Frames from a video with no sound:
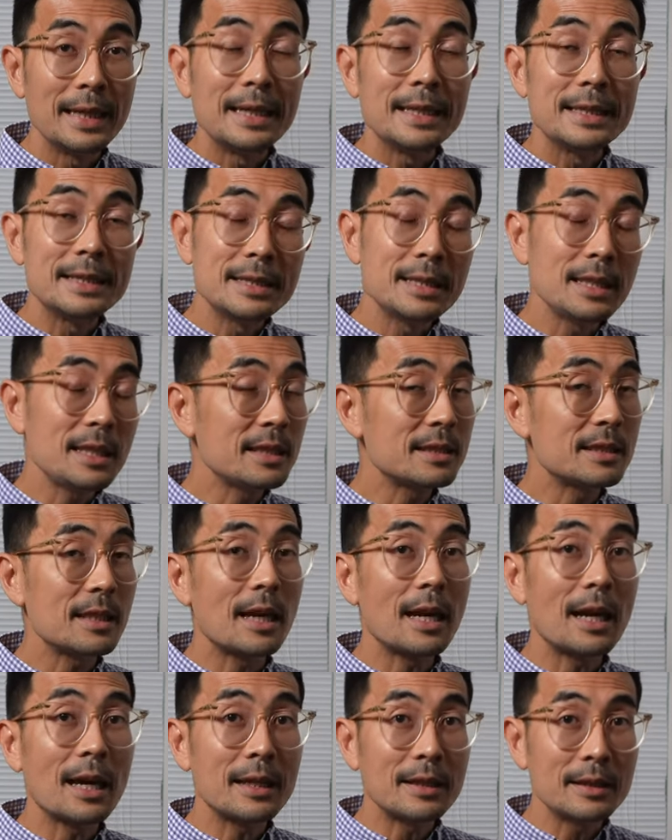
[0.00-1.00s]
Cease
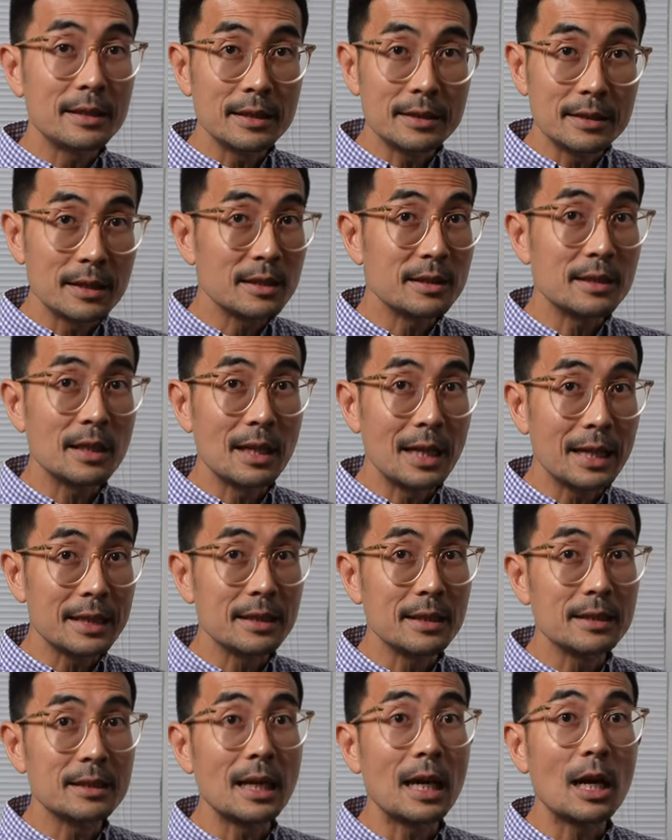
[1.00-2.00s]
and desist
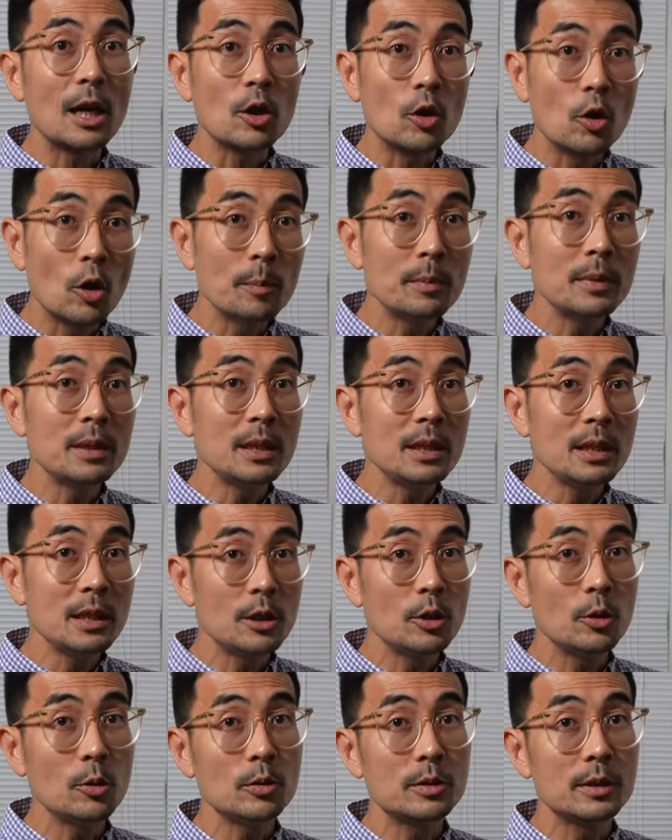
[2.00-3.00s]
letters are commonly
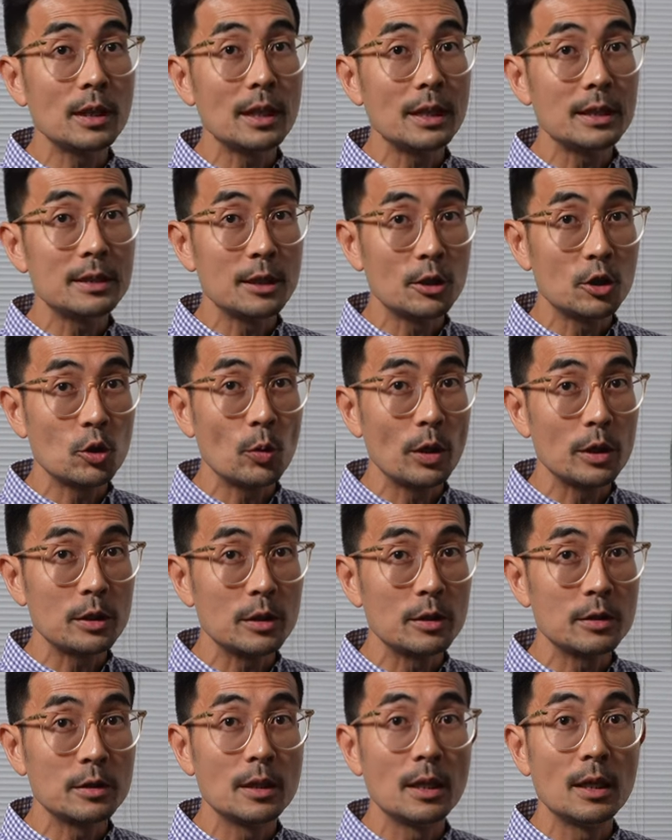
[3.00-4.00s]
used in
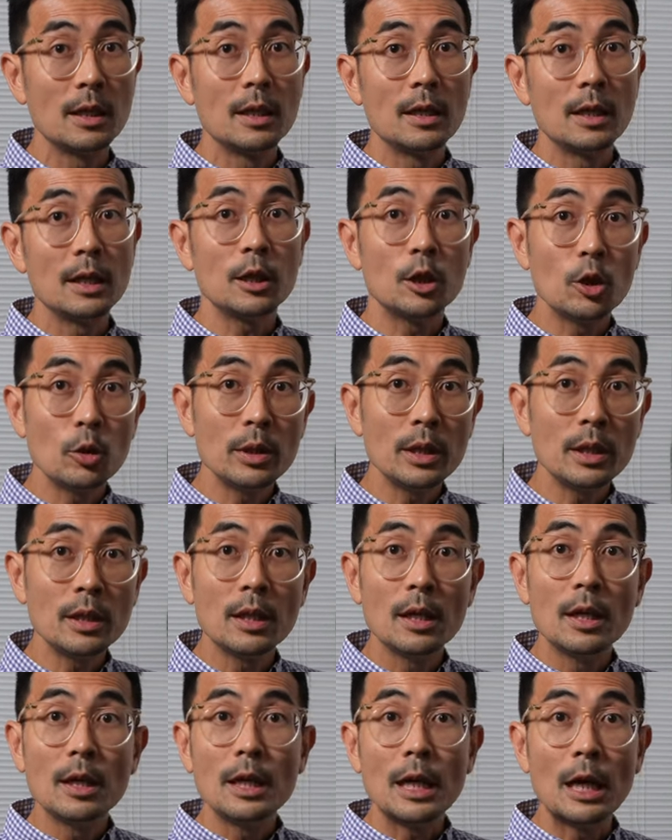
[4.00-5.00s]
situations including
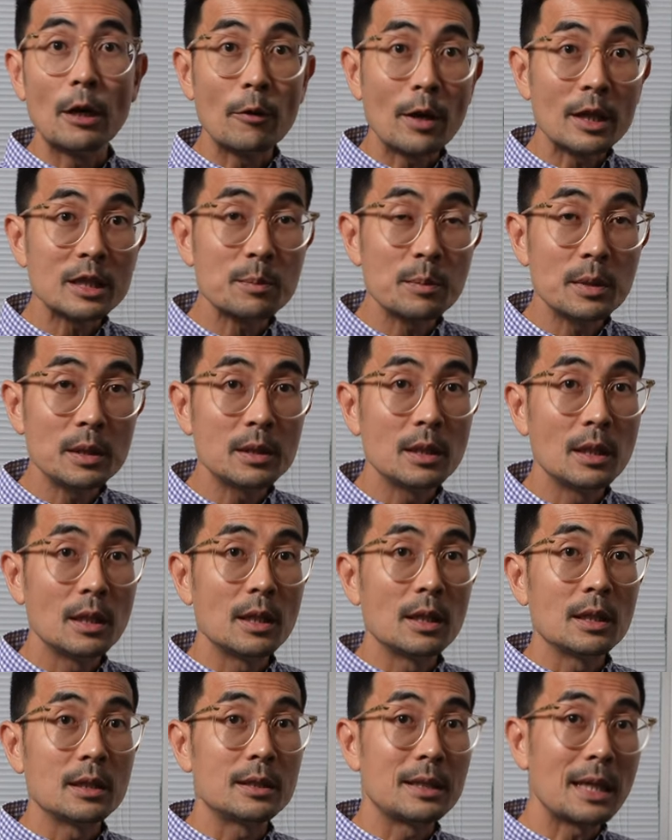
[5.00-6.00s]
harassment,
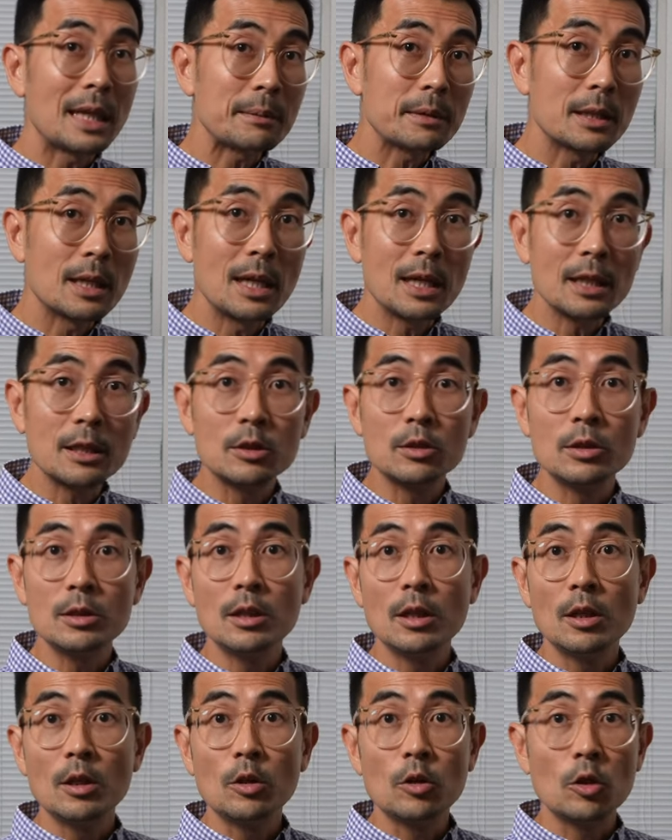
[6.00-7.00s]
debt
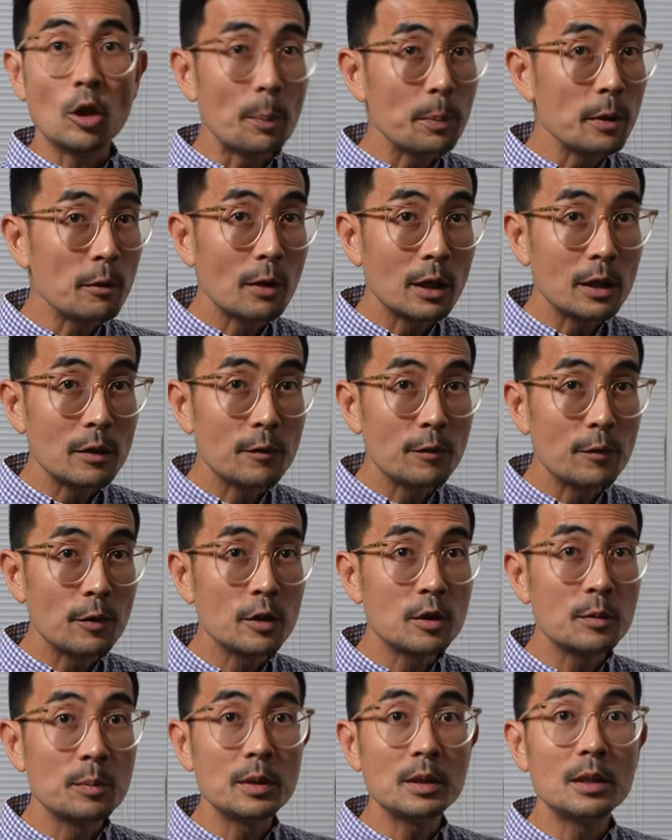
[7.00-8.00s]
collection, copyright
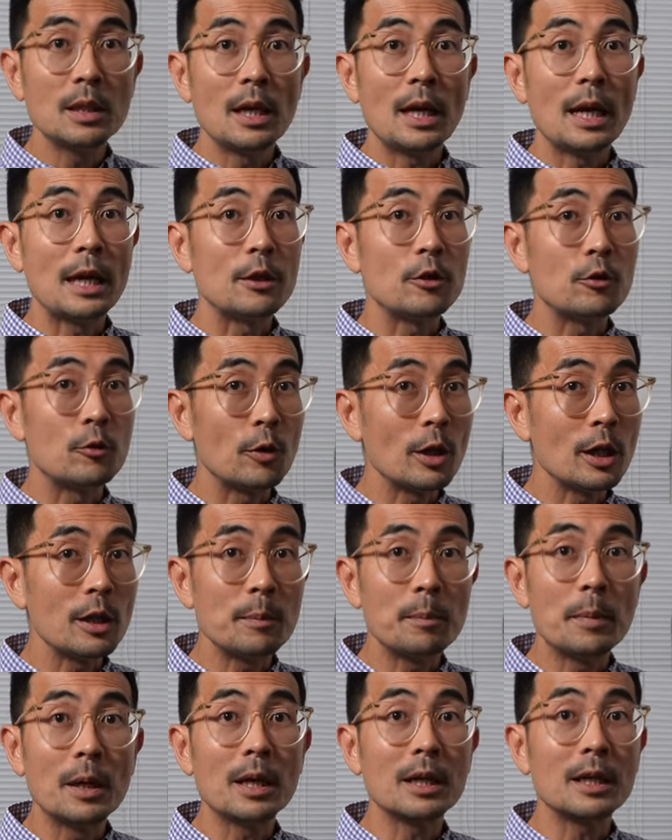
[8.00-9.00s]
infringement, and
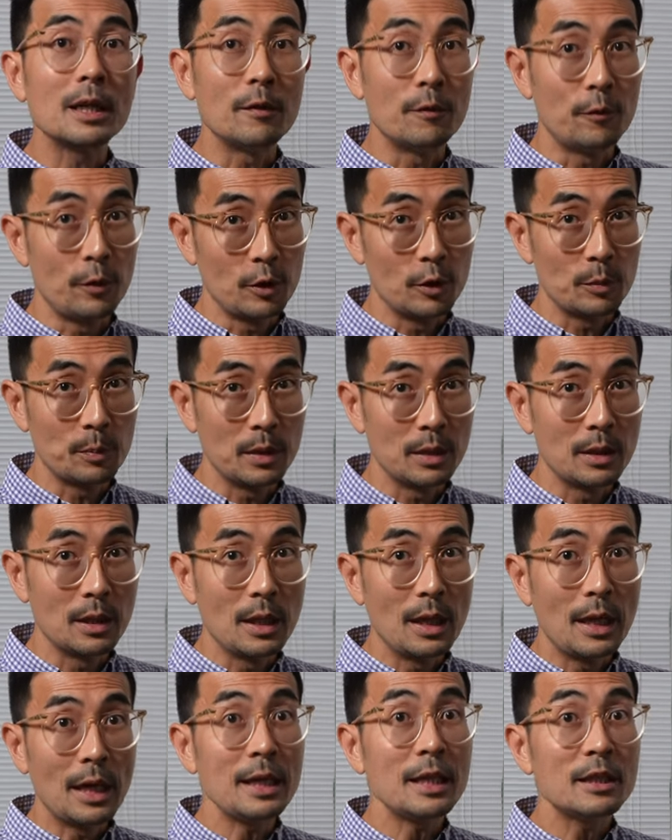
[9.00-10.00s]
trademark infringement.
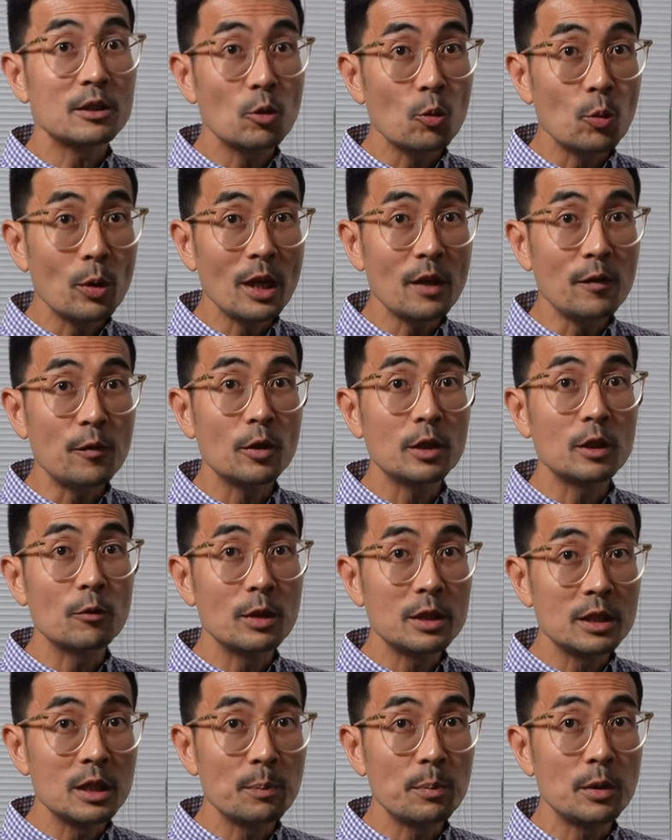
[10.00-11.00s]
And it's a way for the
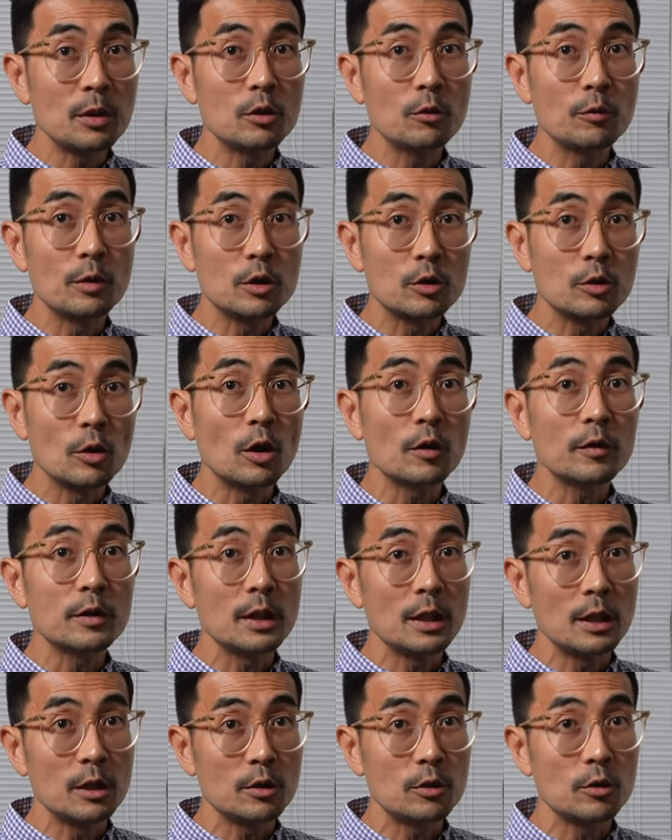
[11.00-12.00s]
recipient to resolve
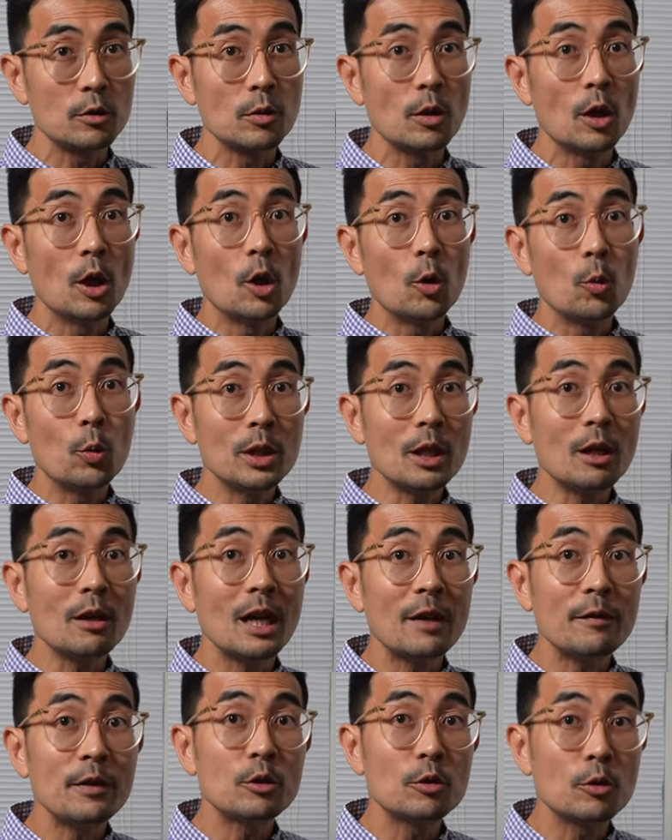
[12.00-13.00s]
the issue without
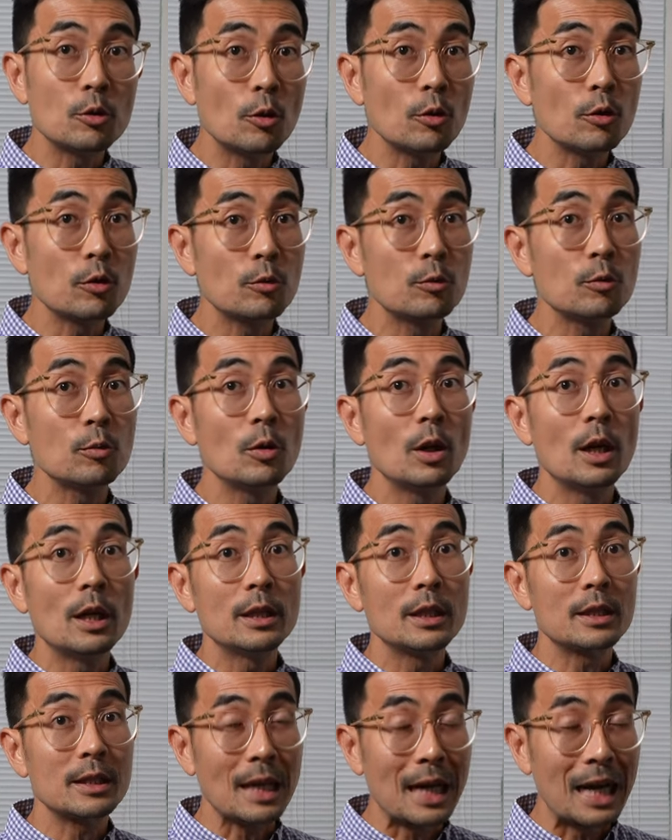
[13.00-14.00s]
having to go through
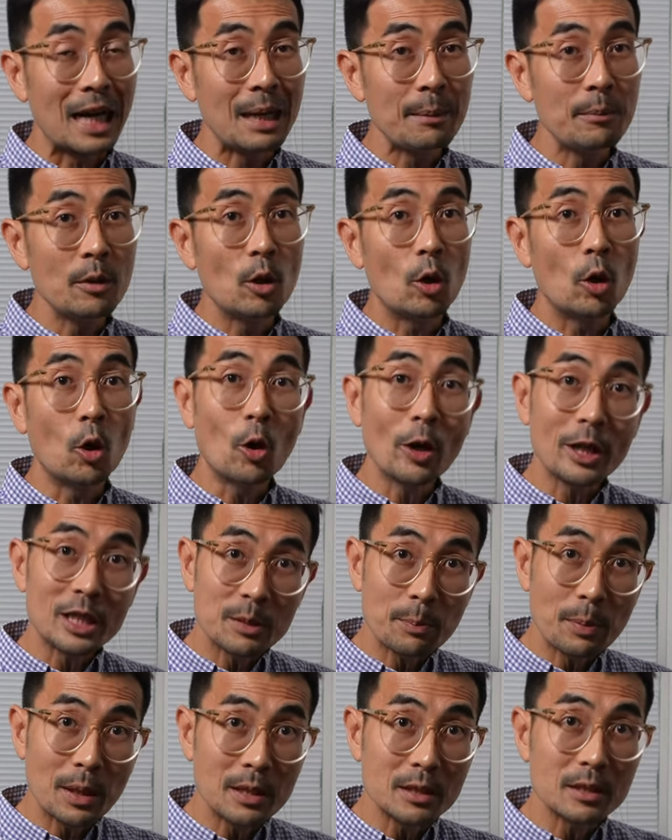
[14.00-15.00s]
the time or
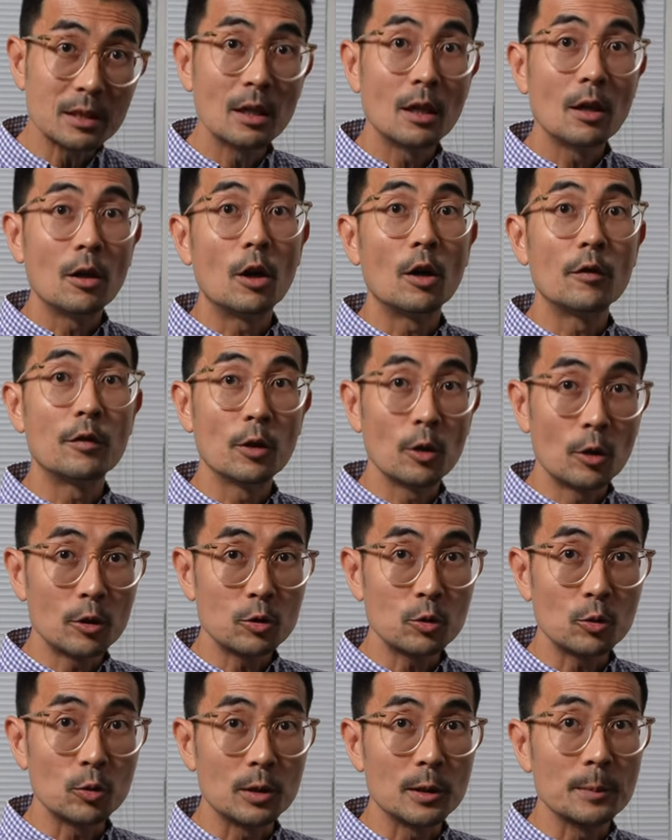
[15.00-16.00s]
expense of a
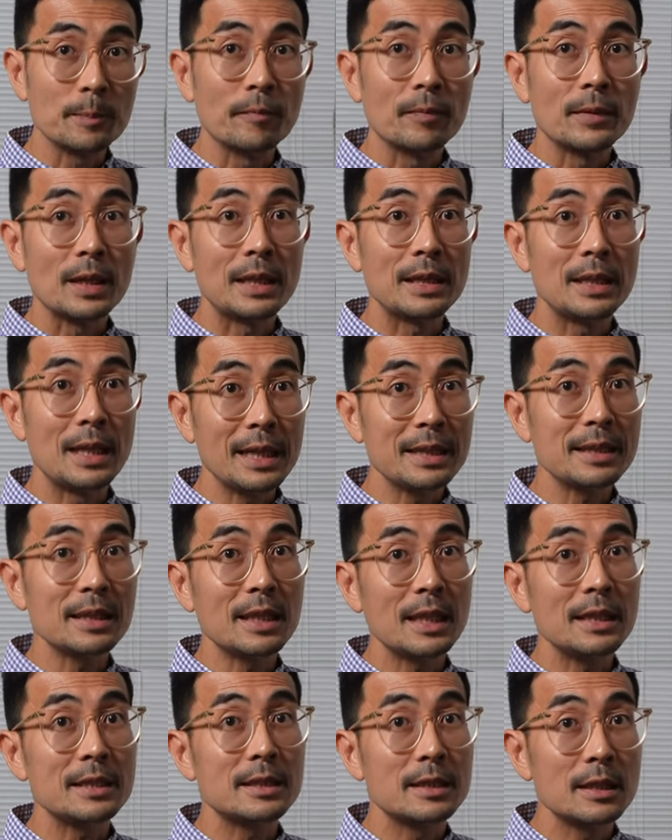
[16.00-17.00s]
lawsuit and the letter
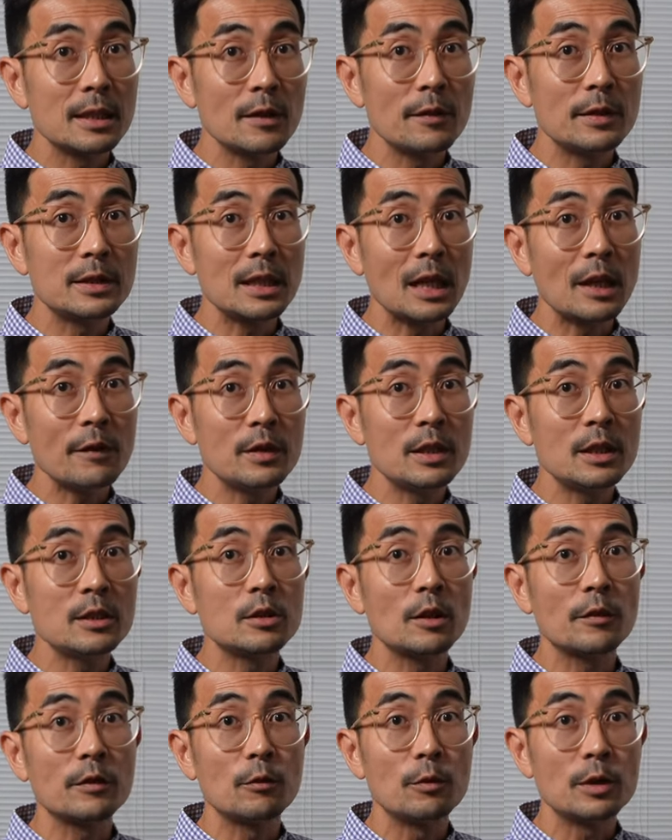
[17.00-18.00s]
can serve as
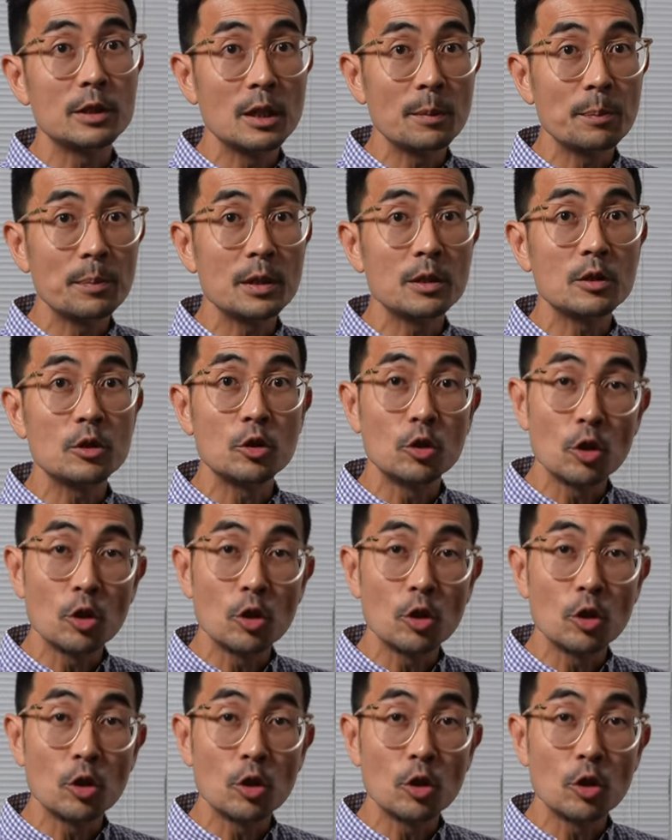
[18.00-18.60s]
evidence of the recipient's